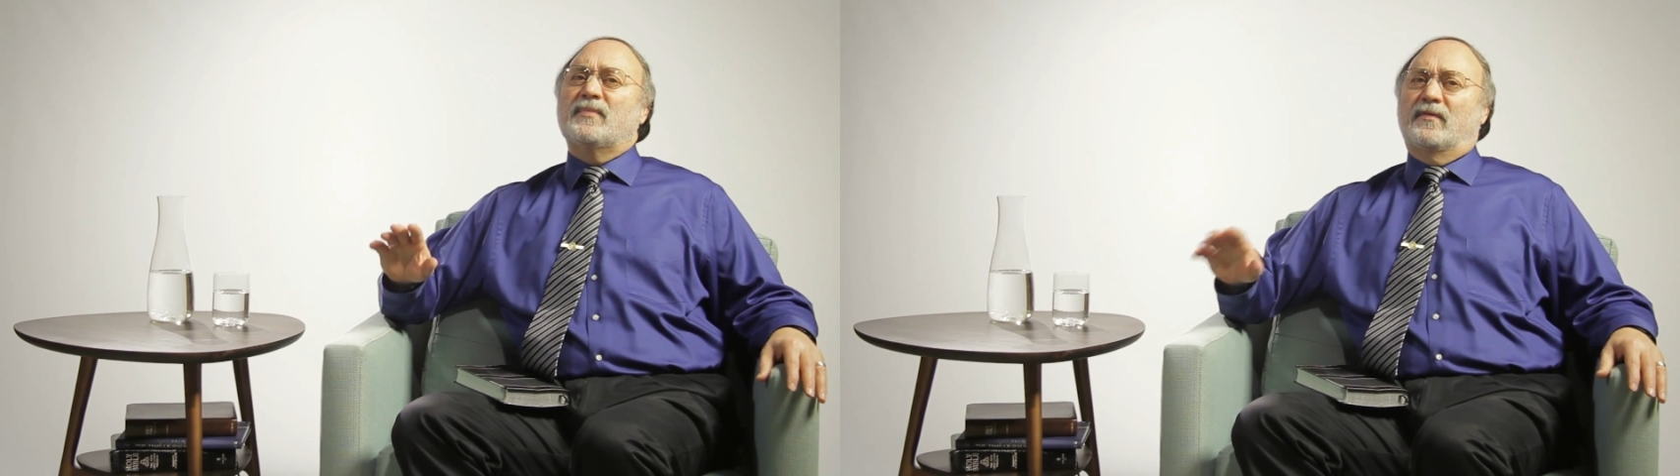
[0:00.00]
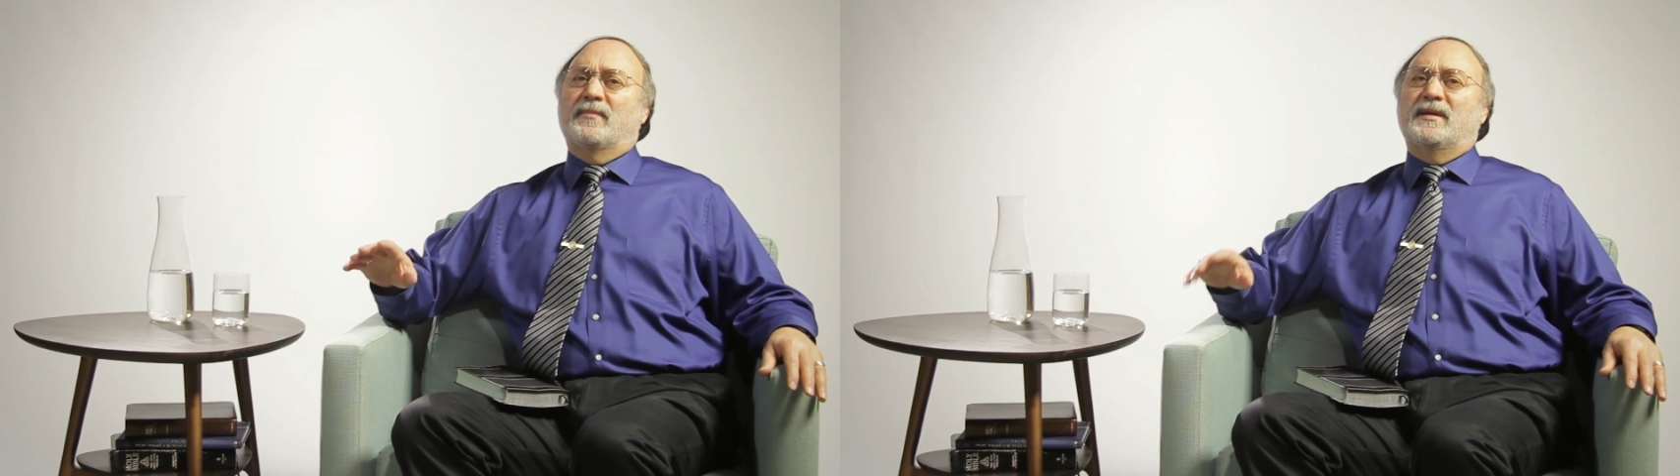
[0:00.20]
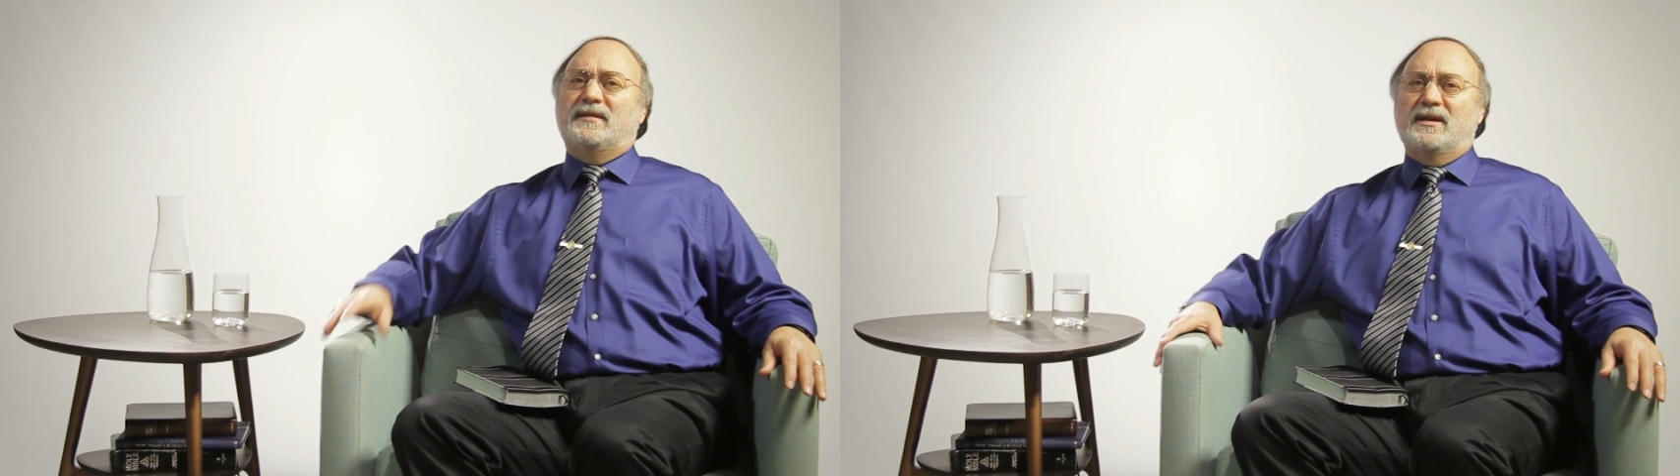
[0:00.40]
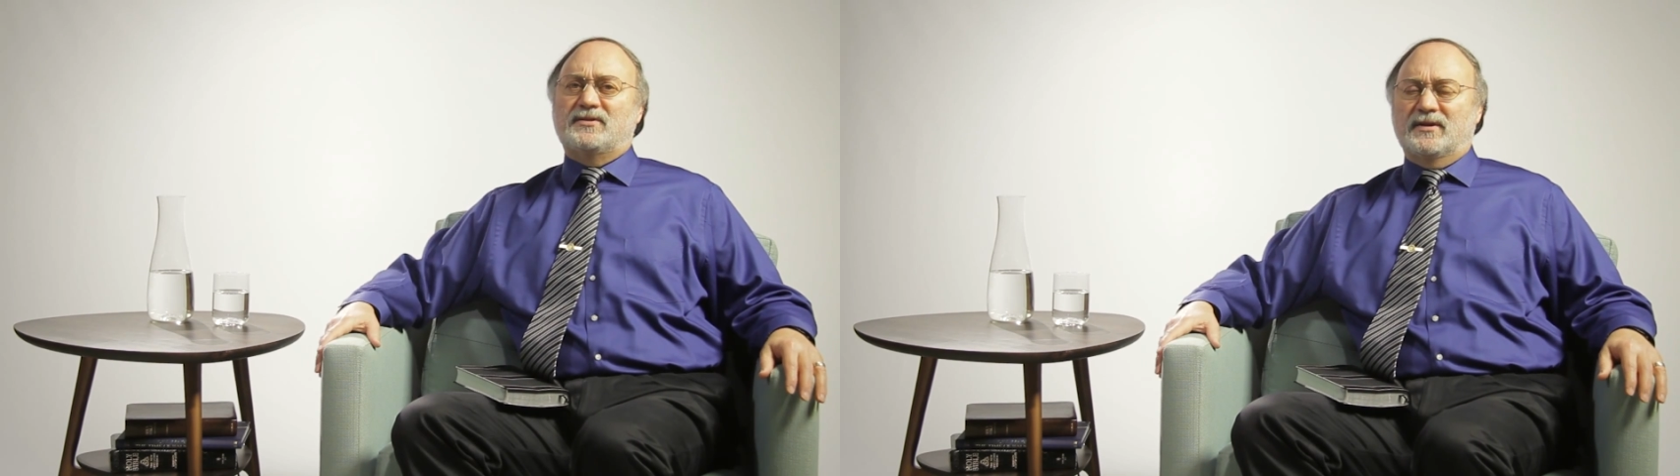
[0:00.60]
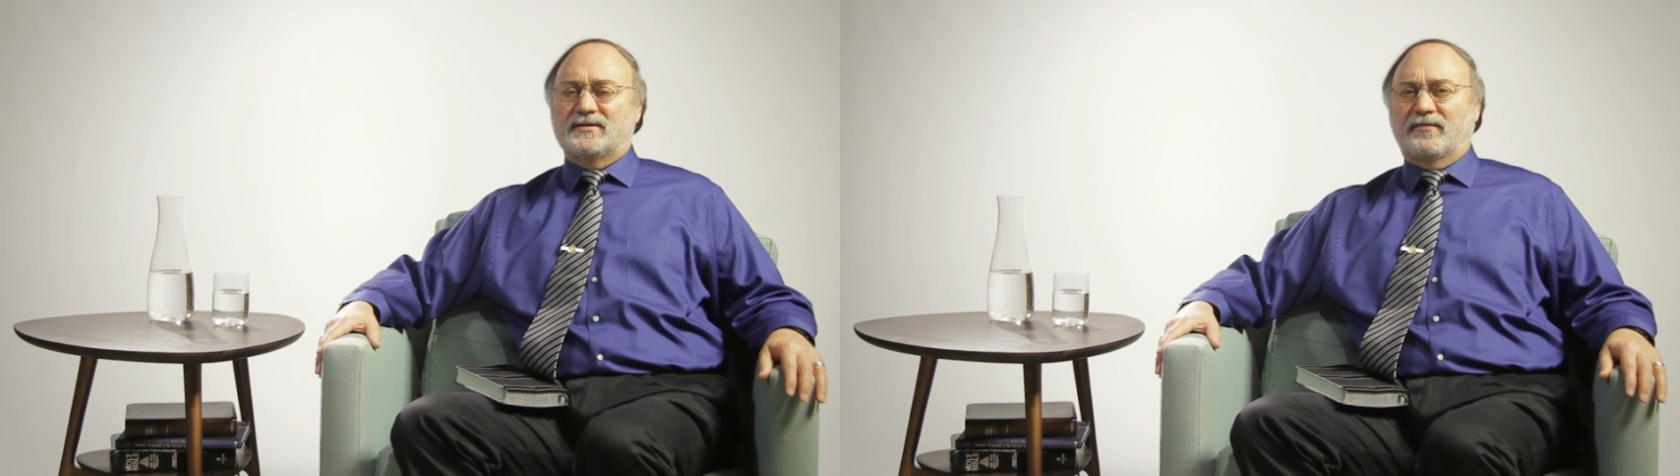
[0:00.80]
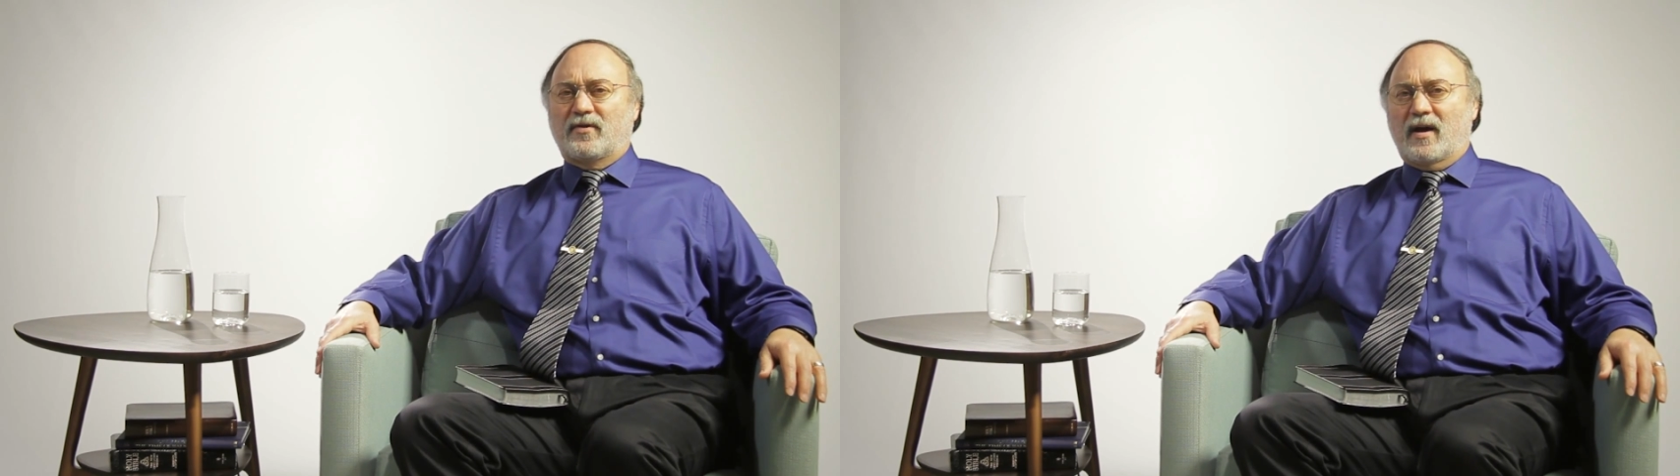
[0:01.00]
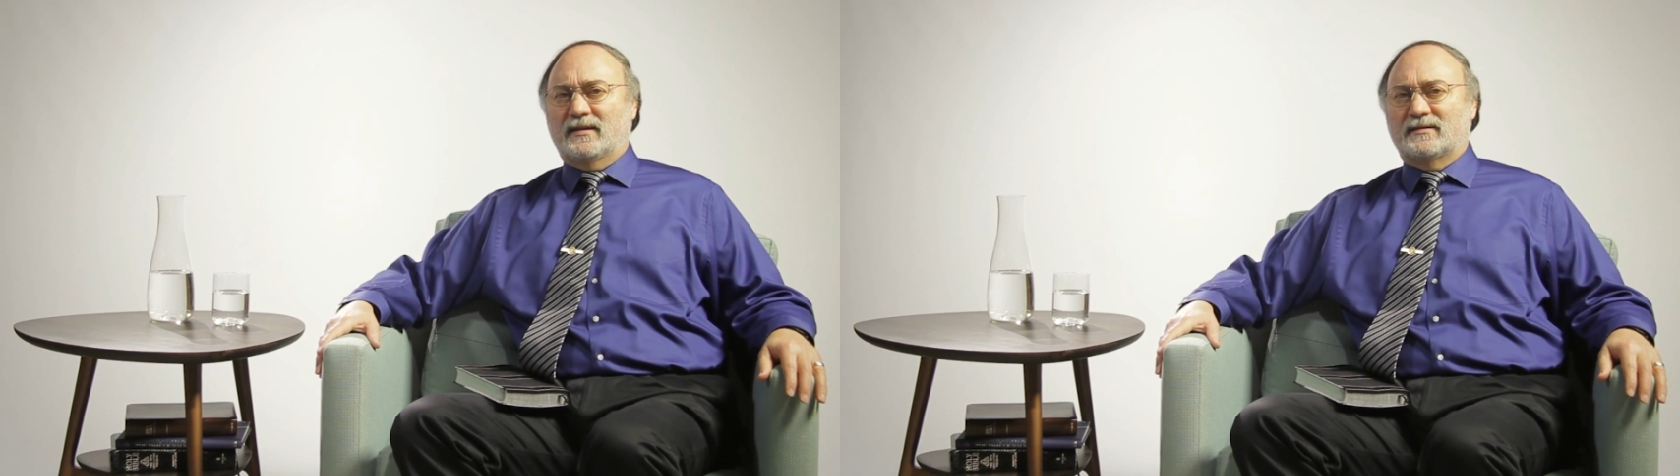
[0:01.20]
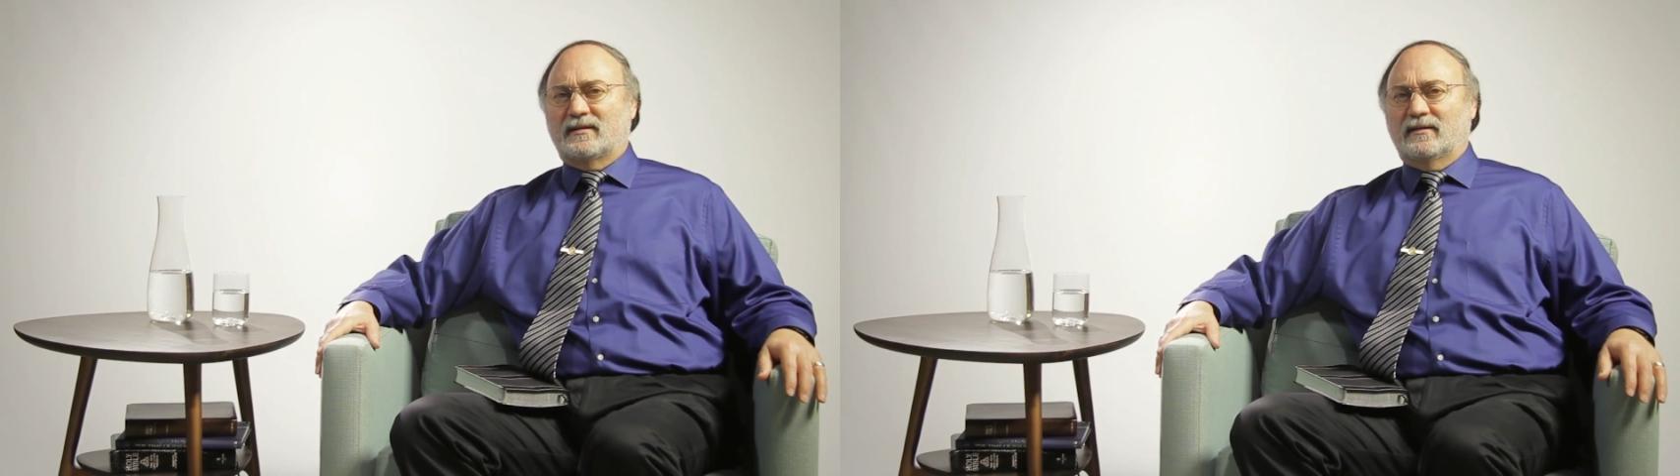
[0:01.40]
from the teachings of
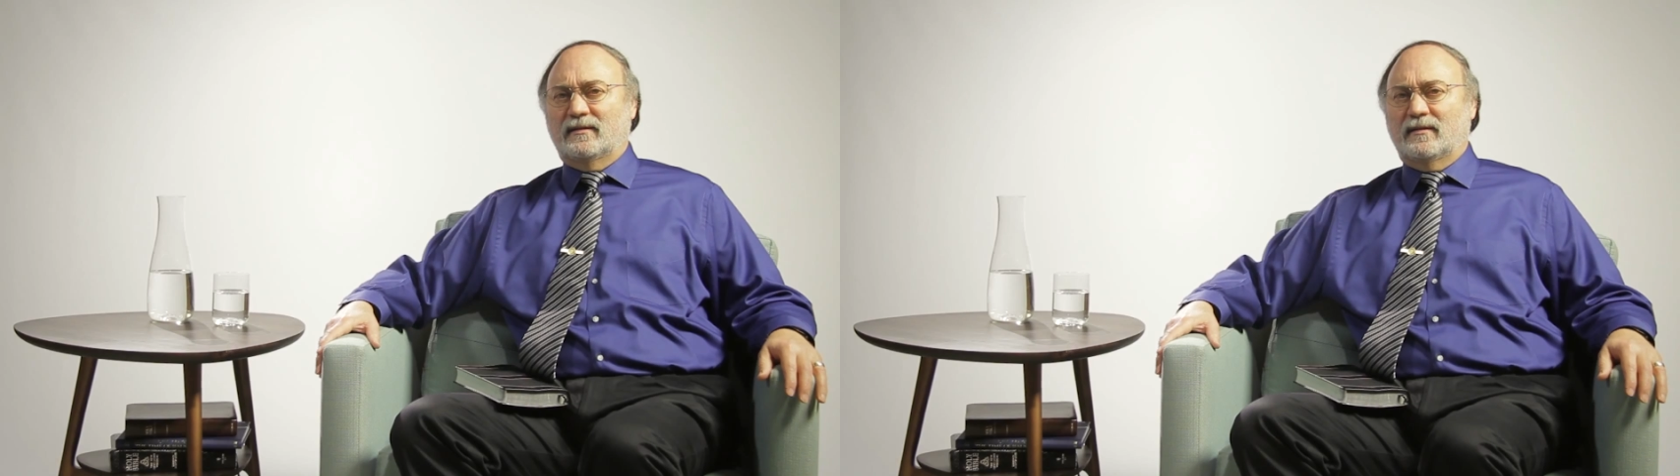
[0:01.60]
Christ.